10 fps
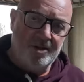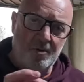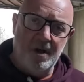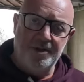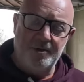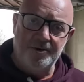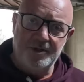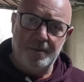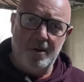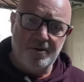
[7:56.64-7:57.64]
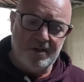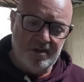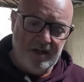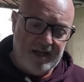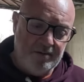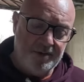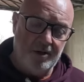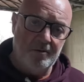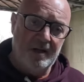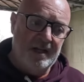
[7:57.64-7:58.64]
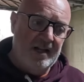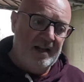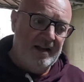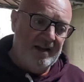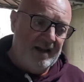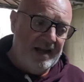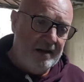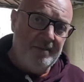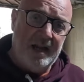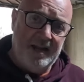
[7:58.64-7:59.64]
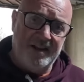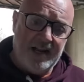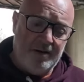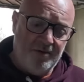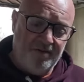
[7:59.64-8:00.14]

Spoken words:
to work through all the spokes. I'll let the camera